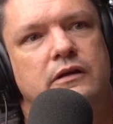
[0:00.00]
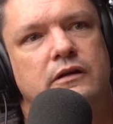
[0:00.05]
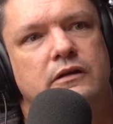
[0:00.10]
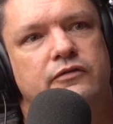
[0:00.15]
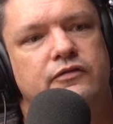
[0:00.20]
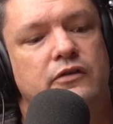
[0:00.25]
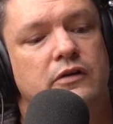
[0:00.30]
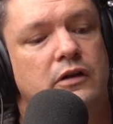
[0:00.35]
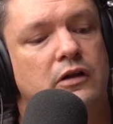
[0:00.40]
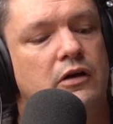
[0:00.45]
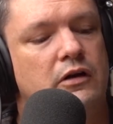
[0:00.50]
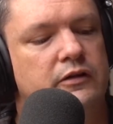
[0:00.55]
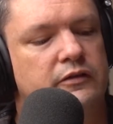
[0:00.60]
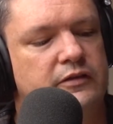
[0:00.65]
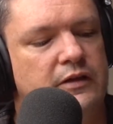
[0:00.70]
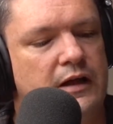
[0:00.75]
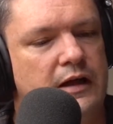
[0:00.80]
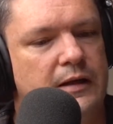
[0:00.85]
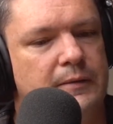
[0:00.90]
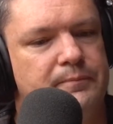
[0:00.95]
for a long
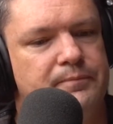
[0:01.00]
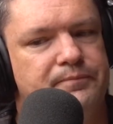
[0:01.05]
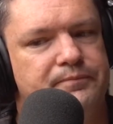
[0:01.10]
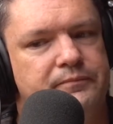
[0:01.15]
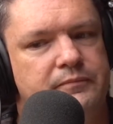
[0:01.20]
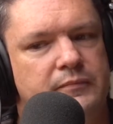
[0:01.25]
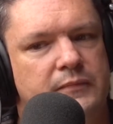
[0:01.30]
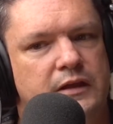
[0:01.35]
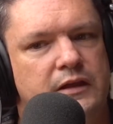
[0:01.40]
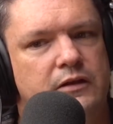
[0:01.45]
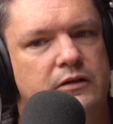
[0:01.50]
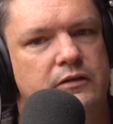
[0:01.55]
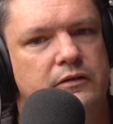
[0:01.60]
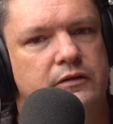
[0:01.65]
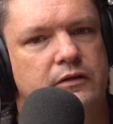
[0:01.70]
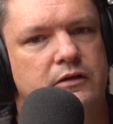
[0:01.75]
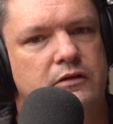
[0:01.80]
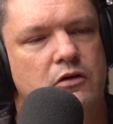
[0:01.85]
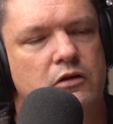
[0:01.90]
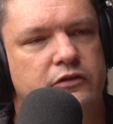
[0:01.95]
time, you know, the
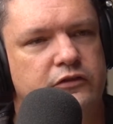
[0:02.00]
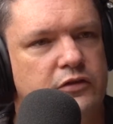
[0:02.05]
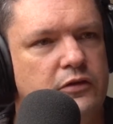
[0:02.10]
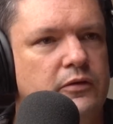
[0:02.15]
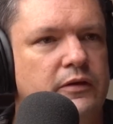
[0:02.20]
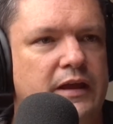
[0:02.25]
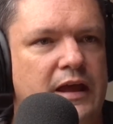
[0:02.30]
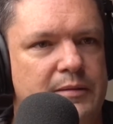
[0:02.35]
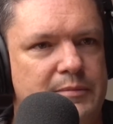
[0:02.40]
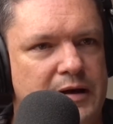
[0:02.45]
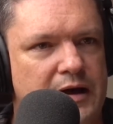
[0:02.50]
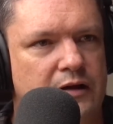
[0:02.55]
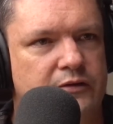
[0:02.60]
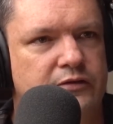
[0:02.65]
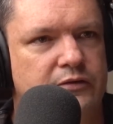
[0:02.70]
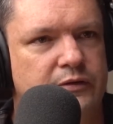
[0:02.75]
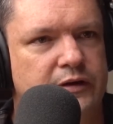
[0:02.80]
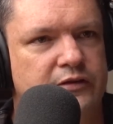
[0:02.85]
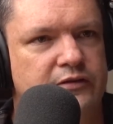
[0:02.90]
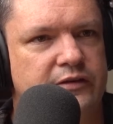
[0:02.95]
cartoon came out
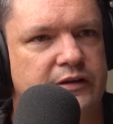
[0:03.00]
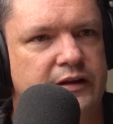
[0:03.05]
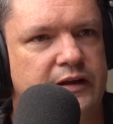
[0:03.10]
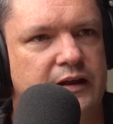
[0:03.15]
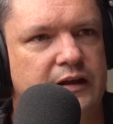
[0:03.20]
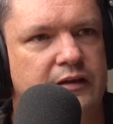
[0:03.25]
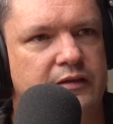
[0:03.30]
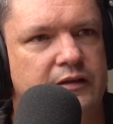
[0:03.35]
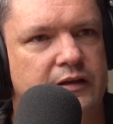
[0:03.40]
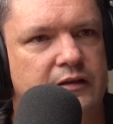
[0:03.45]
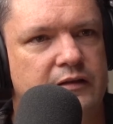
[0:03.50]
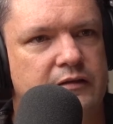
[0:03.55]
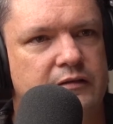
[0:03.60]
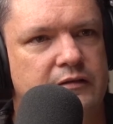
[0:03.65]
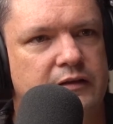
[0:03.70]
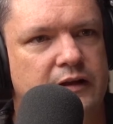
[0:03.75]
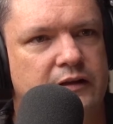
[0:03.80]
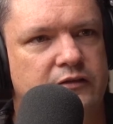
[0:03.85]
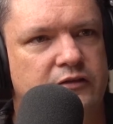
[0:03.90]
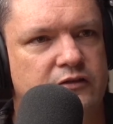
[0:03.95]
originally, then
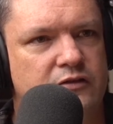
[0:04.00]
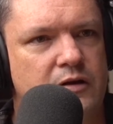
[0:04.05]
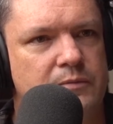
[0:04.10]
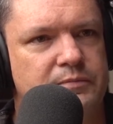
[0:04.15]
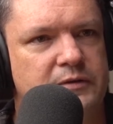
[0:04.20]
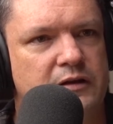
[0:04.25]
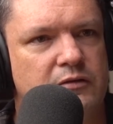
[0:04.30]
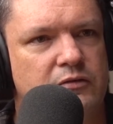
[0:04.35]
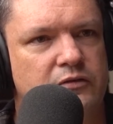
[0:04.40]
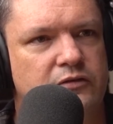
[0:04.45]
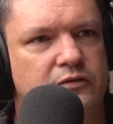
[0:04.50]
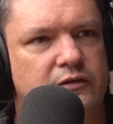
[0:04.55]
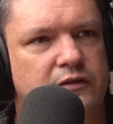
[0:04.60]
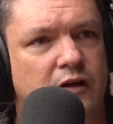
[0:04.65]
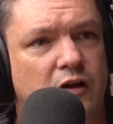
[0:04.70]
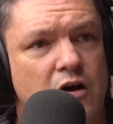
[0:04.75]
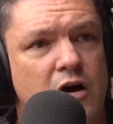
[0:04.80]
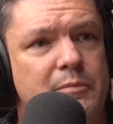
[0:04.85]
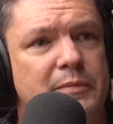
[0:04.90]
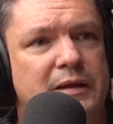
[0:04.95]
that stopped. And it was the
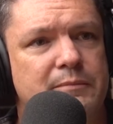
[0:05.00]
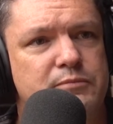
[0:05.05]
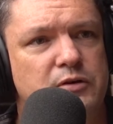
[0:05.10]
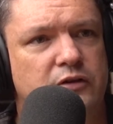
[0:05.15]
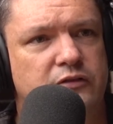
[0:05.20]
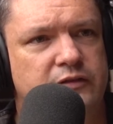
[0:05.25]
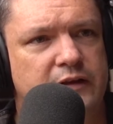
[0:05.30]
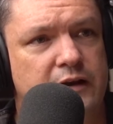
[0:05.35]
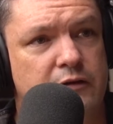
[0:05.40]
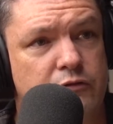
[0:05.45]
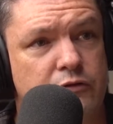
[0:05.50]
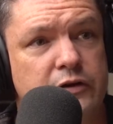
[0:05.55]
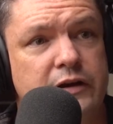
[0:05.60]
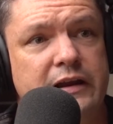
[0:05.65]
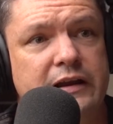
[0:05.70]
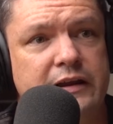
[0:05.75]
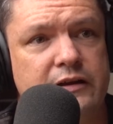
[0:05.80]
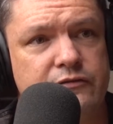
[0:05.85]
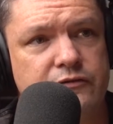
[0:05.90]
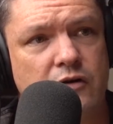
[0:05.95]
comic books that
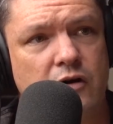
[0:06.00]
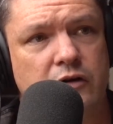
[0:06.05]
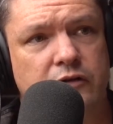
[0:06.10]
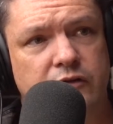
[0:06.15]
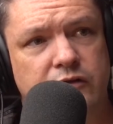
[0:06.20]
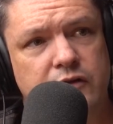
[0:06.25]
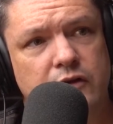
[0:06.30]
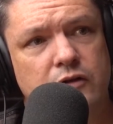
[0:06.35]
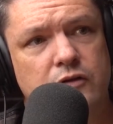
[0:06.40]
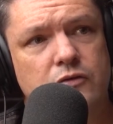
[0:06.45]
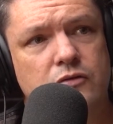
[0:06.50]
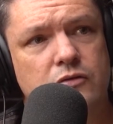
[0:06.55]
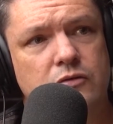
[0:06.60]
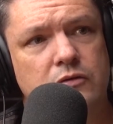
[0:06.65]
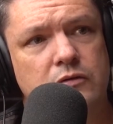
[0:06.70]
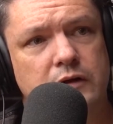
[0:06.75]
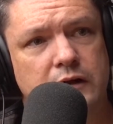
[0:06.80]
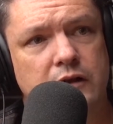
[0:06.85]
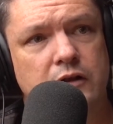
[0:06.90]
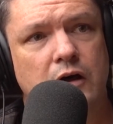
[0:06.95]
really advanced the
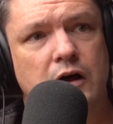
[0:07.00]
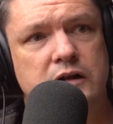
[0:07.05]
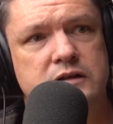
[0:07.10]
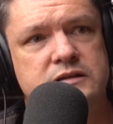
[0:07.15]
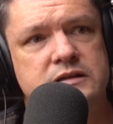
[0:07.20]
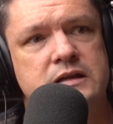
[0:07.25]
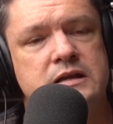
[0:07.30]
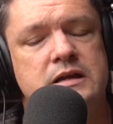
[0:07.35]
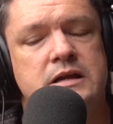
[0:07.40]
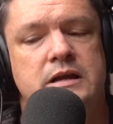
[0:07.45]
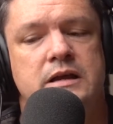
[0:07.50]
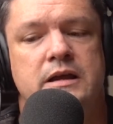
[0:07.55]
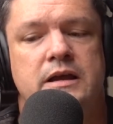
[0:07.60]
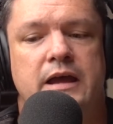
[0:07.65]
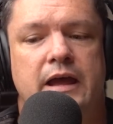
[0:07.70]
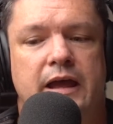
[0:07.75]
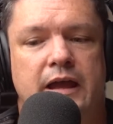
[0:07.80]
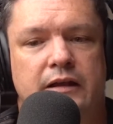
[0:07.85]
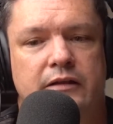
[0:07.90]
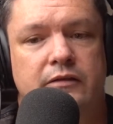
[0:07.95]
lore a lot.
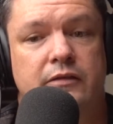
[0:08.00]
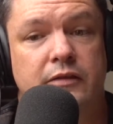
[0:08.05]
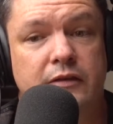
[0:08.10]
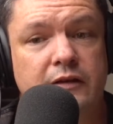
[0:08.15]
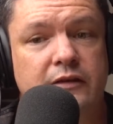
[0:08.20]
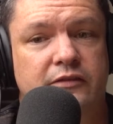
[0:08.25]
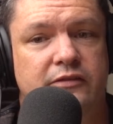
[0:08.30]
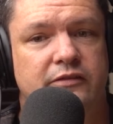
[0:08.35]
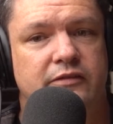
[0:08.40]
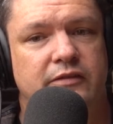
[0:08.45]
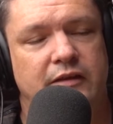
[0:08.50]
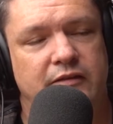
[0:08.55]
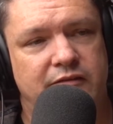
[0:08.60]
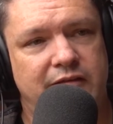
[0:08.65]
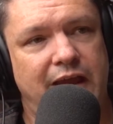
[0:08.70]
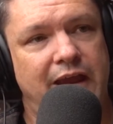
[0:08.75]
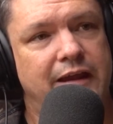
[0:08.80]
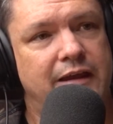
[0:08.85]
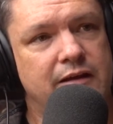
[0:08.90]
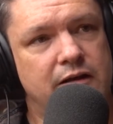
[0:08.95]
And this has
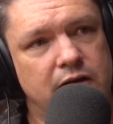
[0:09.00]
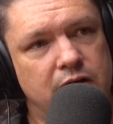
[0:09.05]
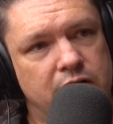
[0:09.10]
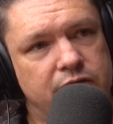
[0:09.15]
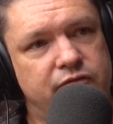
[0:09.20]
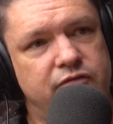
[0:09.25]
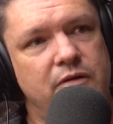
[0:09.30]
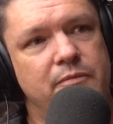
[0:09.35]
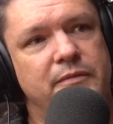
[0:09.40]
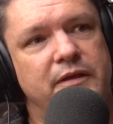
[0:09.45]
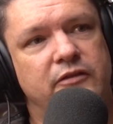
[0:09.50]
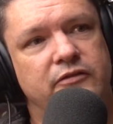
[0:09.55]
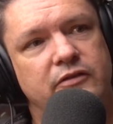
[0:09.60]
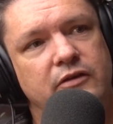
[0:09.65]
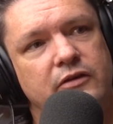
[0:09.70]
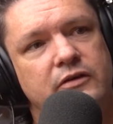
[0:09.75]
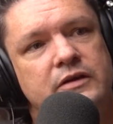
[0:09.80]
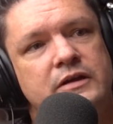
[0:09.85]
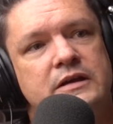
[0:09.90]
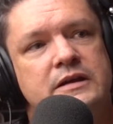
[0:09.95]
taken a lot from there.
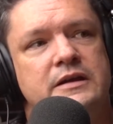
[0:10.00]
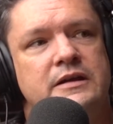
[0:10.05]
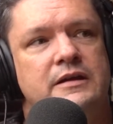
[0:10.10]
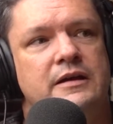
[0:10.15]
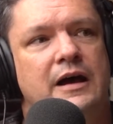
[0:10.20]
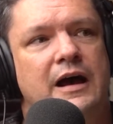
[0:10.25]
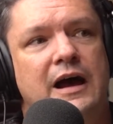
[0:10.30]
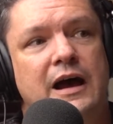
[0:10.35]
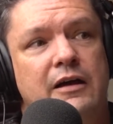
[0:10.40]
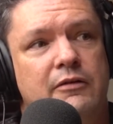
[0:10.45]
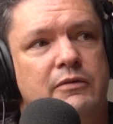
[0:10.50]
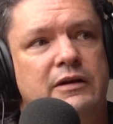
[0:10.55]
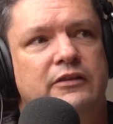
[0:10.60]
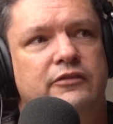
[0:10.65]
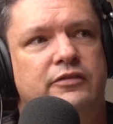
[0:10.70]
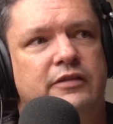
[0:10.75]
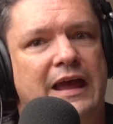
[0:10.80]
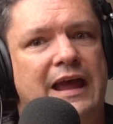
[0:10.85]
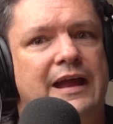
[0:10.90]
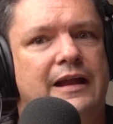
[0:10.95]
So I
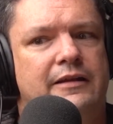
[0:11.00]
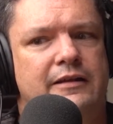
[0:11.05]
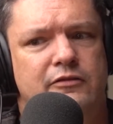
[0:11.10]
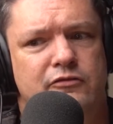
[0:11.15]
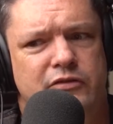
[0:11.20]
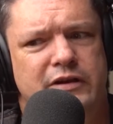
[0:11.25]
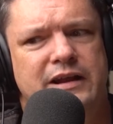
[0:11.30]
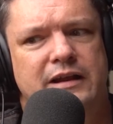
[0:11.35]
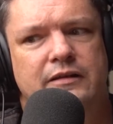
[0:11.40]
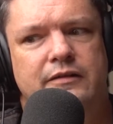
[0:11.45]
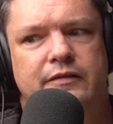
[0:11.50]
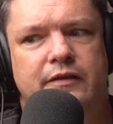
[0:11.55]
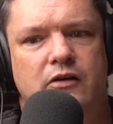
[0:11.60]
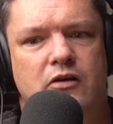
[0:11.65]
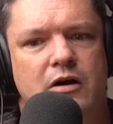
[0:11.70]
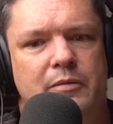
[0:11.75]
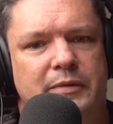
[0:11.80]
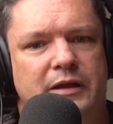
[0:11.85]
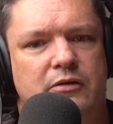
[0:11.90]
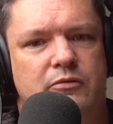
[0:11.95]
once had and read the
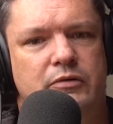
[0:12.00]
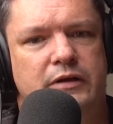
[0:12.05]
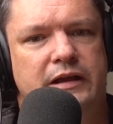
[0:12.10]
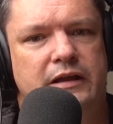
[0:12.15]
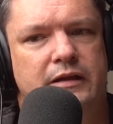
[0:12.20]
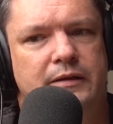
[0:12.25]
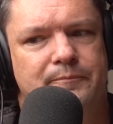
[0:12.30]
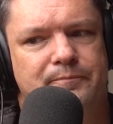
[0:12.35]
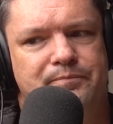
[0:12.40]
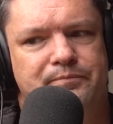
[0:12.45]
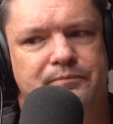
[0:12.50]
comic where